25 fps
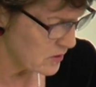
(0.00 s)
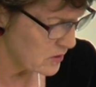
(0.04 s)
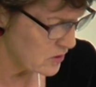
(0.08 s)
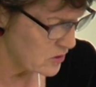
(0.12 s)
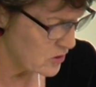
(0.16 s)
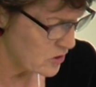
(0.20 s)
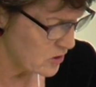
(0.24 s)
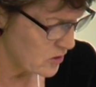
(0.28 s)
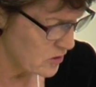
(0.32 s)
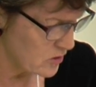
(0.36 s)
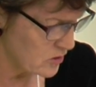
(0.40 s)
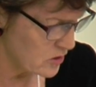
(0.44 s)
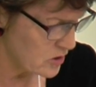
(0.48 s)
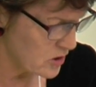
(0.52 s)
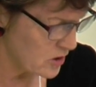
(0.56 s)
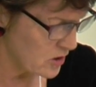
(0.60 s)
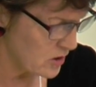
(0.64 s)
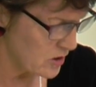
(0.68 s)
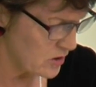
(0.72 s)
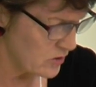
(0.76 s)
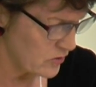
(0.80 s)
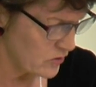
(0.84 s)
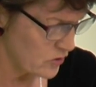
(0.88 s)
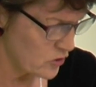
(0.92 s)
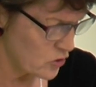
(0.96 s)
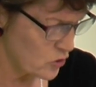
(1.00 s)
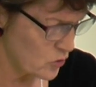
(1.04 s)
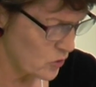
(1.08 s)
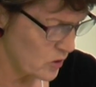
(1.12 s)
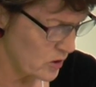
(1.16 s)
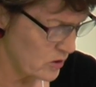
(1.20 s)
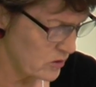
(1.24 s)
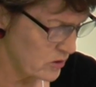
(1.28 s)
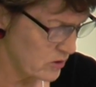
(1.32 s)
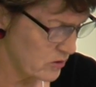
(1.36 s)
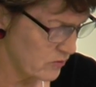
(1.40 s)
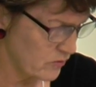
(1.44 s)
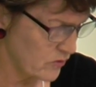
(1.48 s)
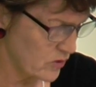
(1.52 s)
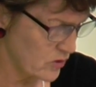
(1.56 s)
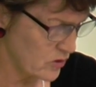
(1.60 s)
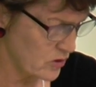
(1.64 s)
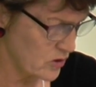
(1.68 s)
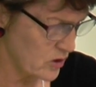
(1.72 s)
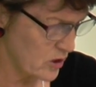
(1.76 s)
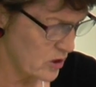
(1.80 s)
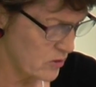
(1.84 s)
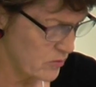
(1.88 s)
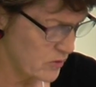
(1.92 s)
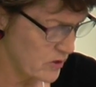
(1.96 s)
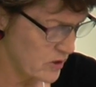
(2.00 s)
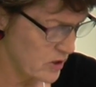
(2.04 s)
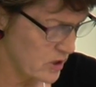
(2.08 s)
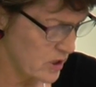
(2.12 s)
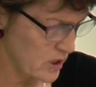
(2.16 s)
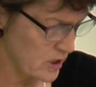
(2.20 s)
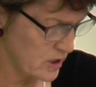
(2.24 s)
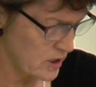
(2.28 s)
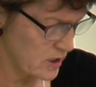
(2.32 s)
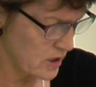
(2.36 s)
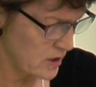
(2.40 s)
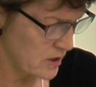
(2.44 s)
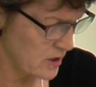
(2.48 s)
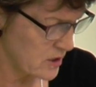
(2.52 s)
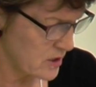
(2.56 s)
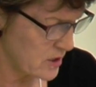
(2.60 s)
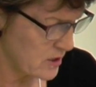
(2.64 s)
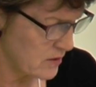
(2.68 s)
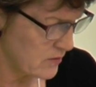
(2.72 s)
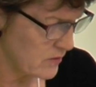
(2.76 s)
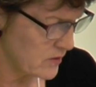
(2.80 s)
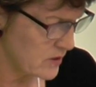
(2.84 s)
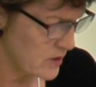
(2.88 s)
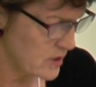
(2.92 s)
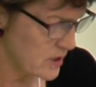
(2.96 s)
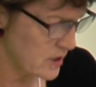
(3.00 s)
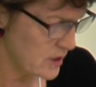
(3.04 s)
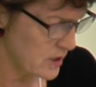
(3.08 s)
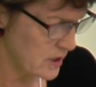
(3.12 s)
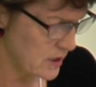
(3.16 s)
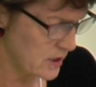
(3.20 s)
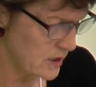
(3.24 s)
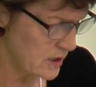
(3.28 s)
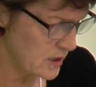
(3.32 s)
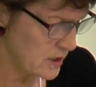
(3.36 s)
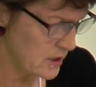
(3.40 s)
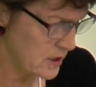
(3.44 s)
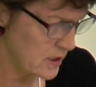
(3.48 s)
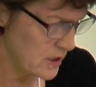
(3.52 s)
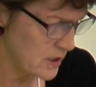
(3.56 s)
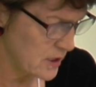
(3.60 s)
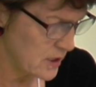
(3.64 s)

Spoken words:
John died on the 12th of October 1917.